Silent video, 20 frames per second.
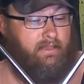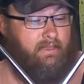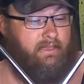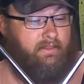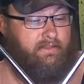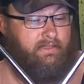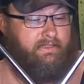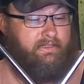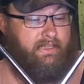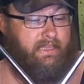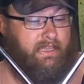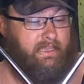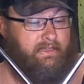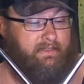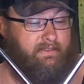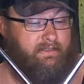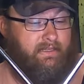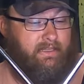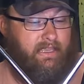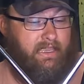In this
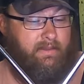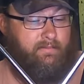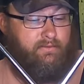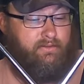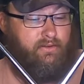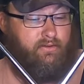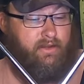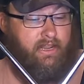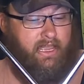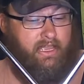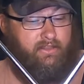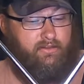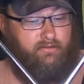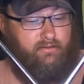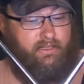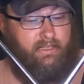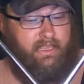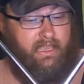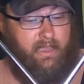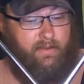case, games don't
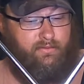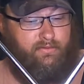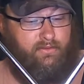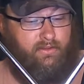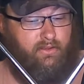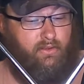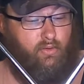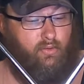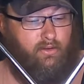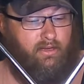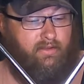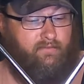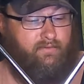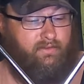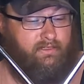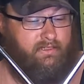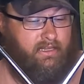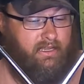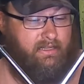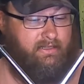accurately capture the glory of
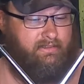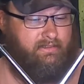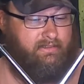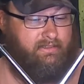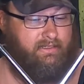the size,